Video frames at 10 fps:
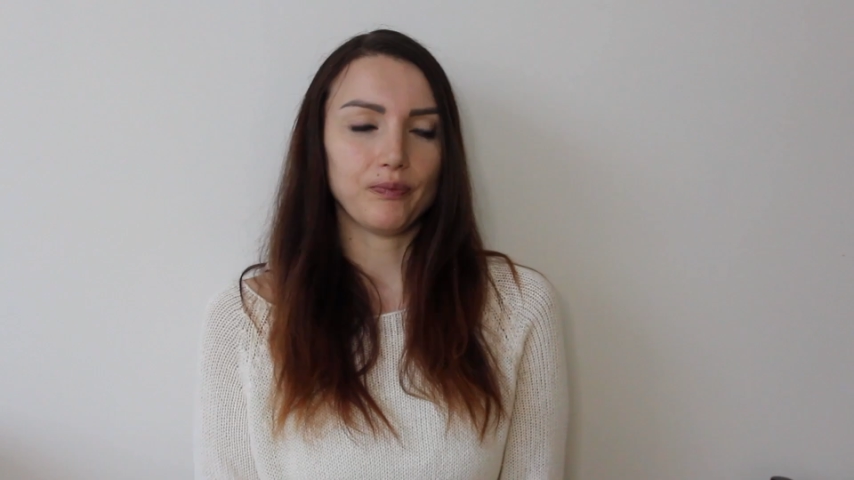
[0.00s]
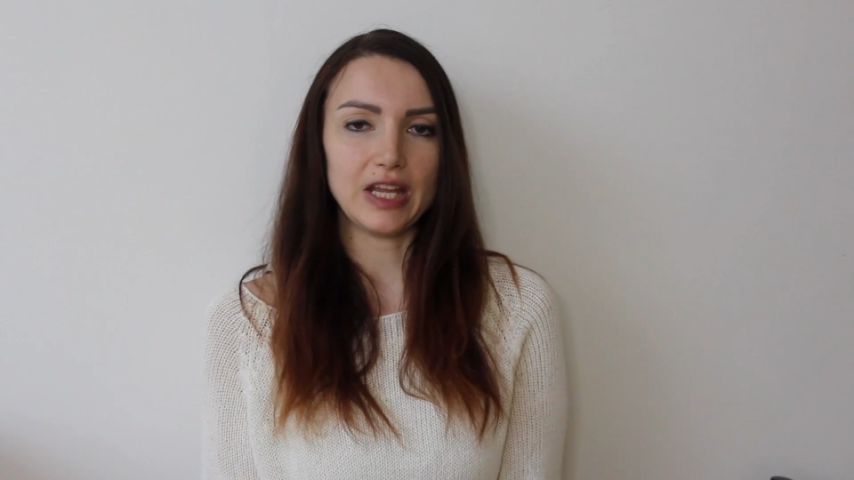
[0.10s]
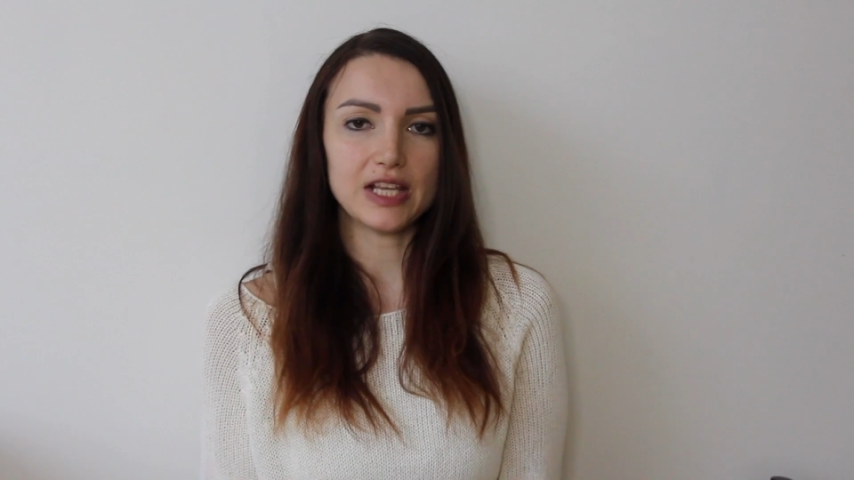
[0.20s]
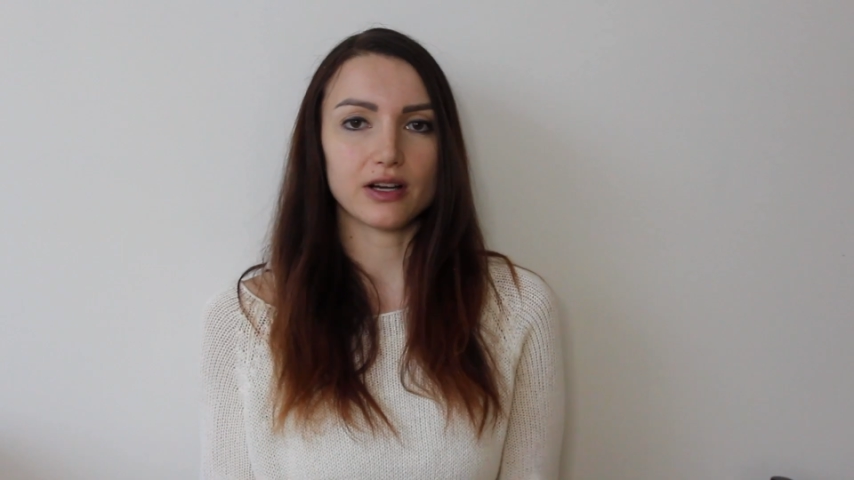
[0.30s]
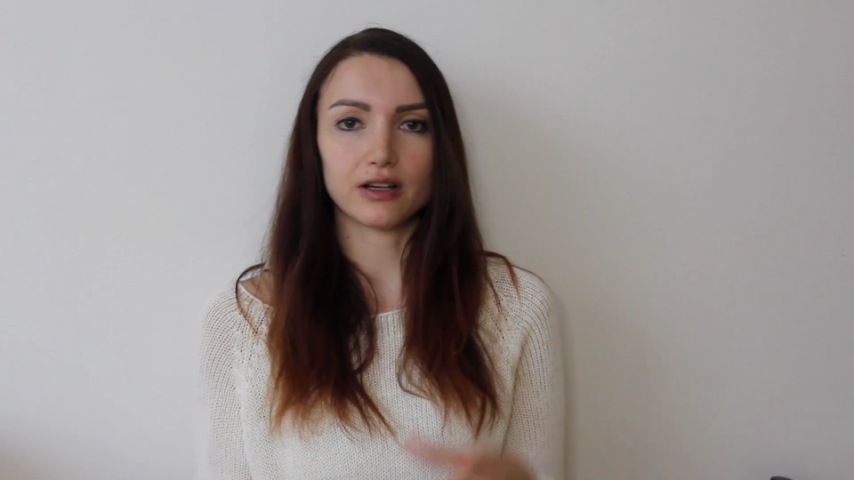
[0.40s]

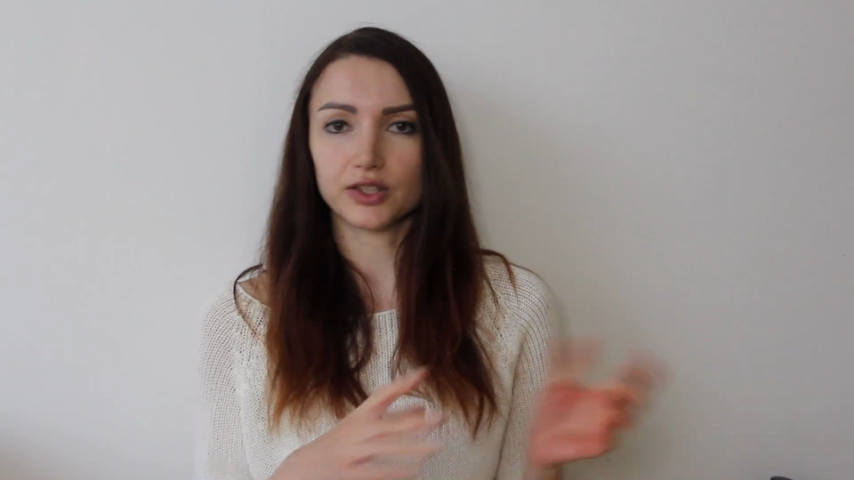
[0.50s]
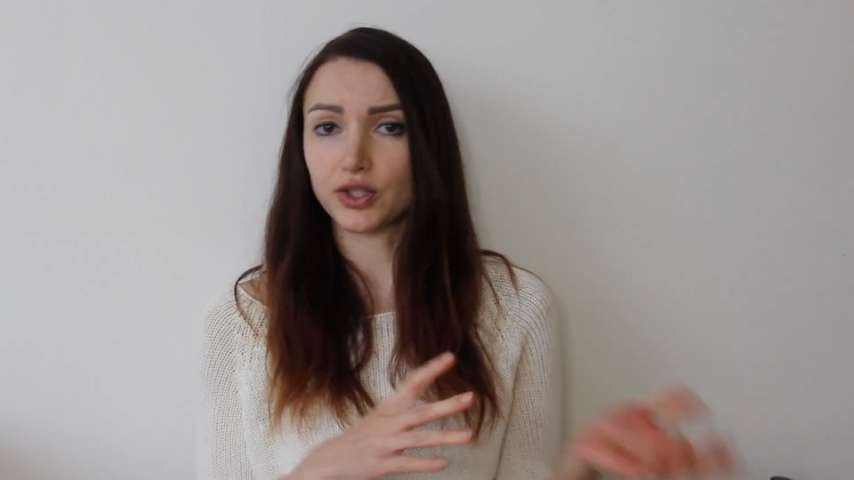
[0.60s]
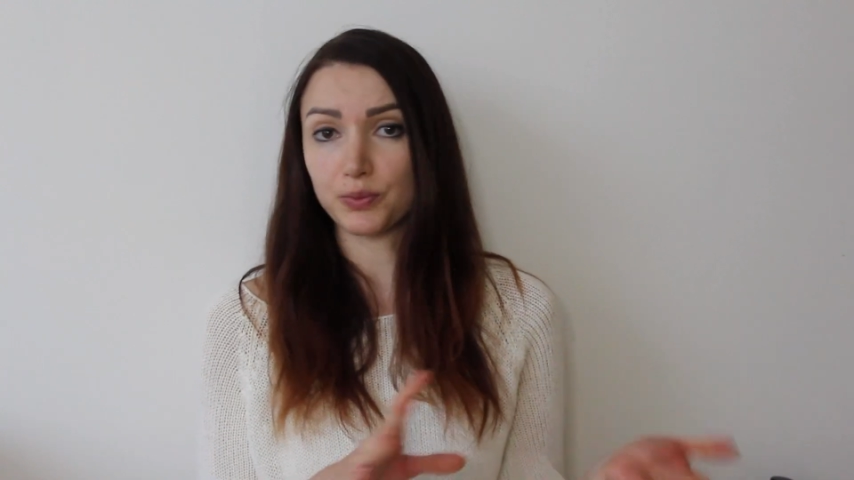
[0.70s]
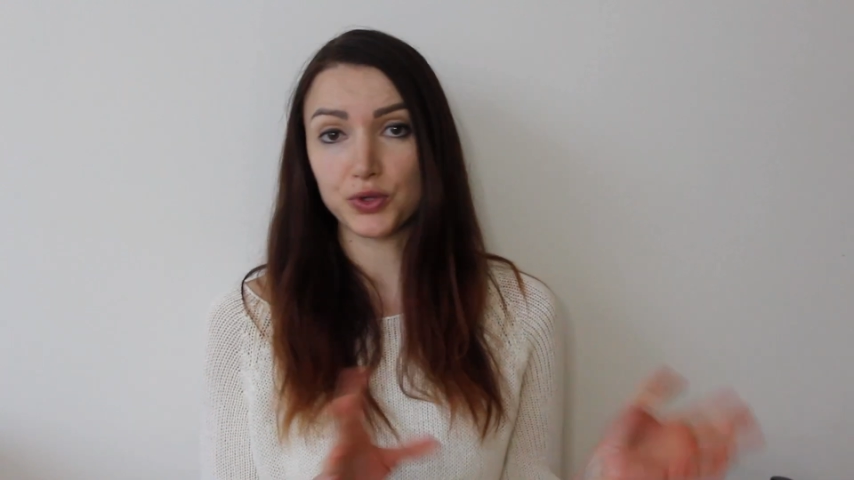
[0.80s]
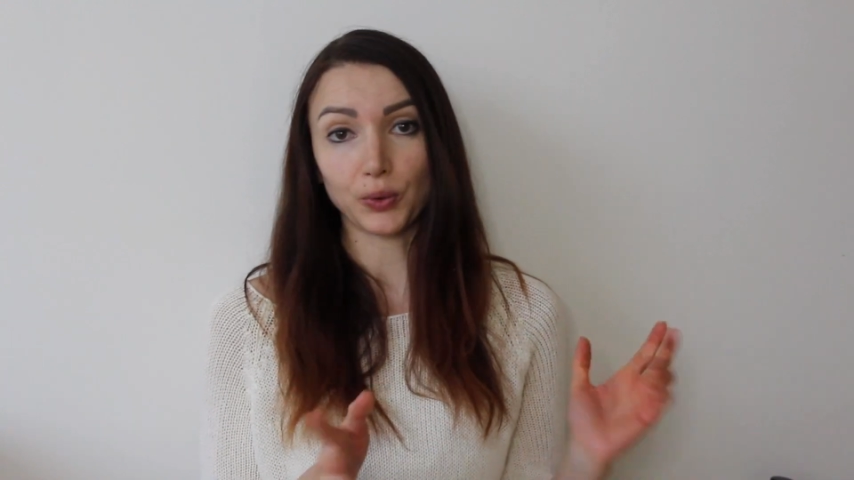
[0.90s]
these are
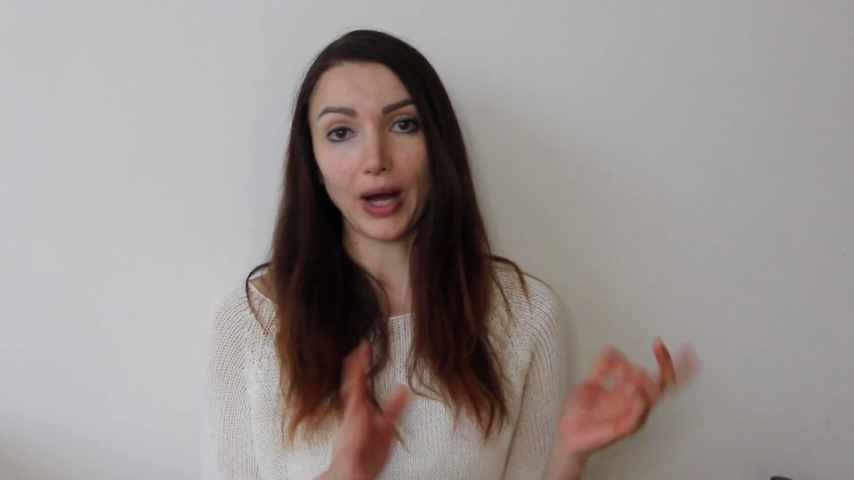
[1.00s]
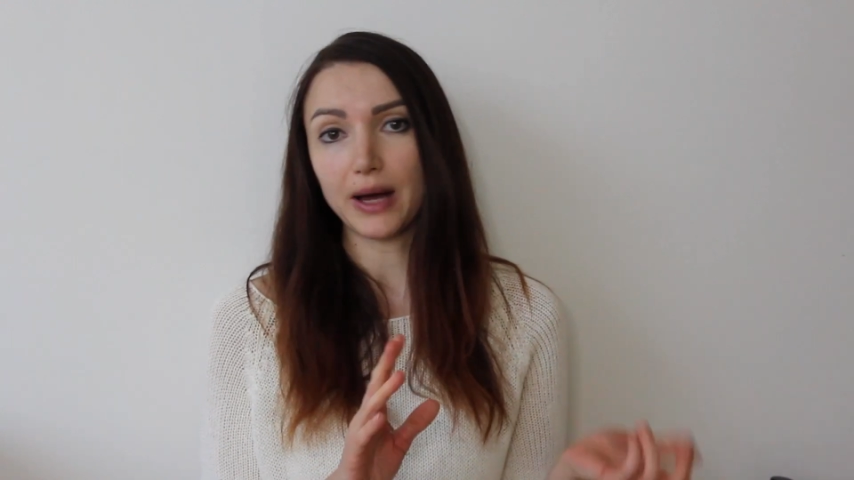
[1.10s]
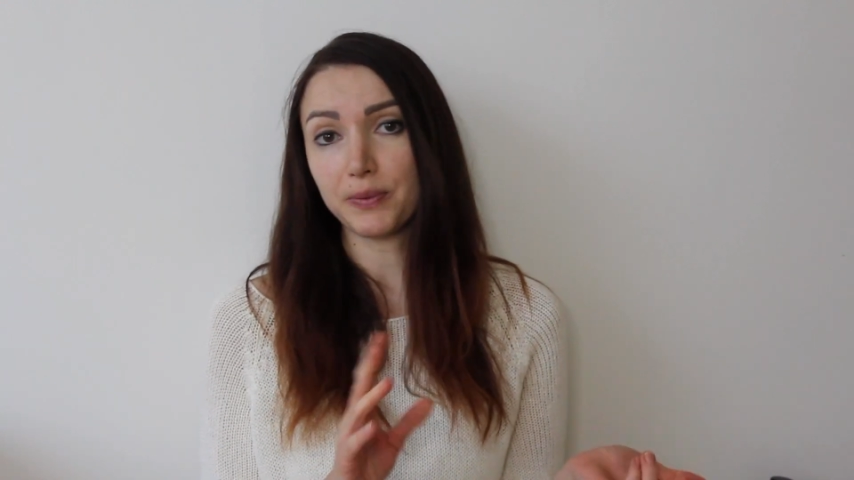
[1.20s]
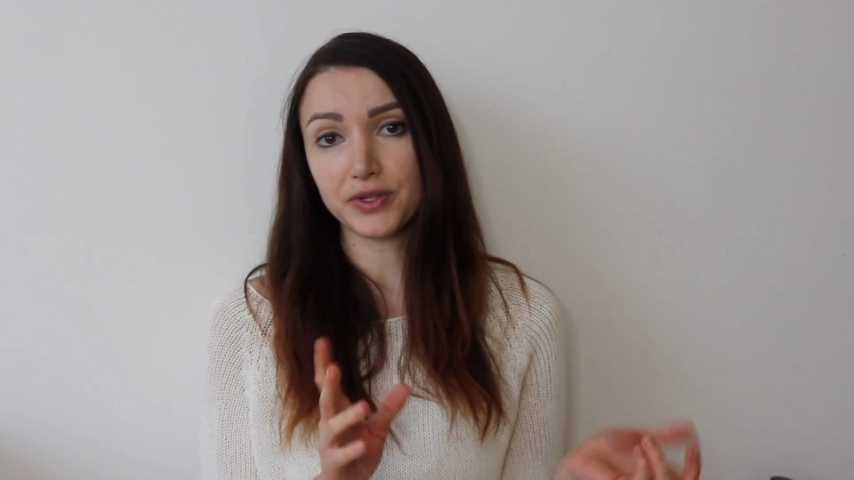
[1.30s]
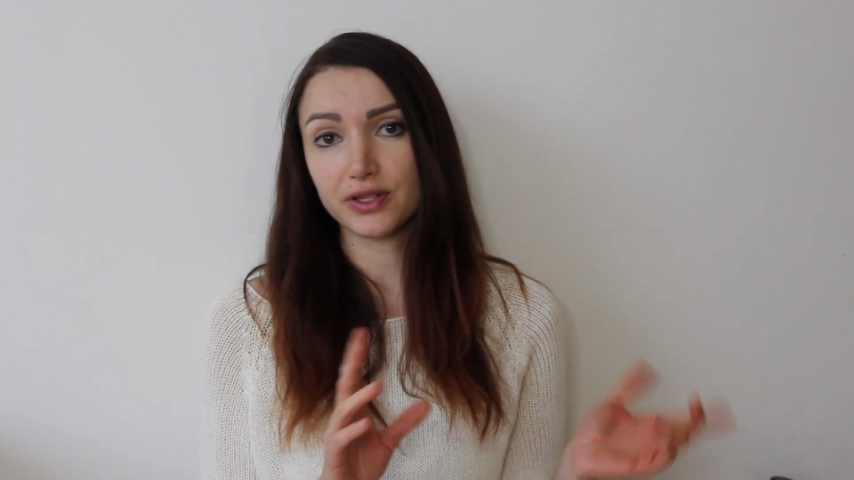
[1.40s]
some
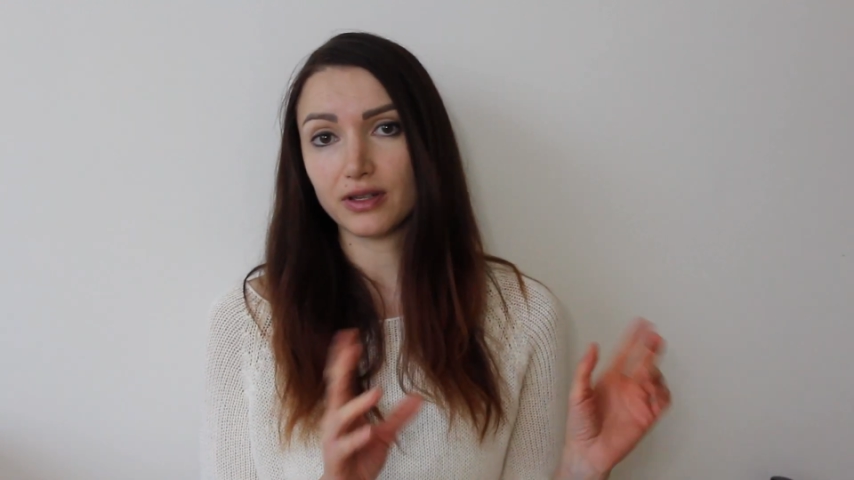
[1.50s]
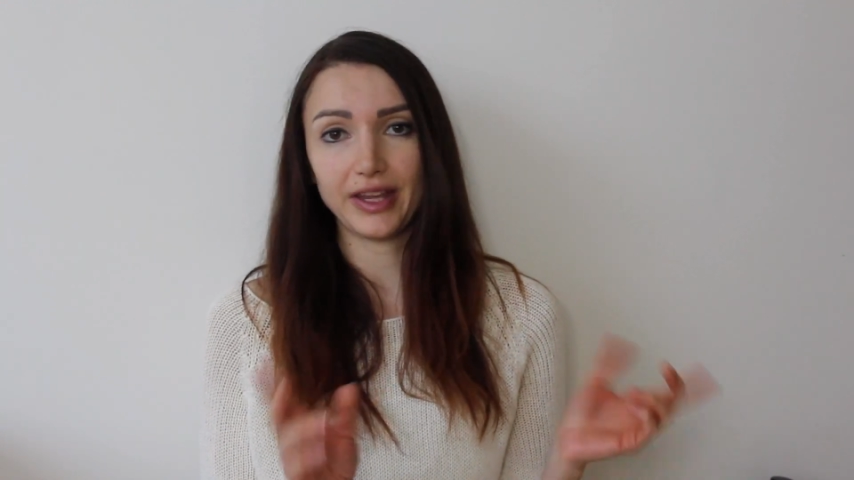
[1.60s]
swaps,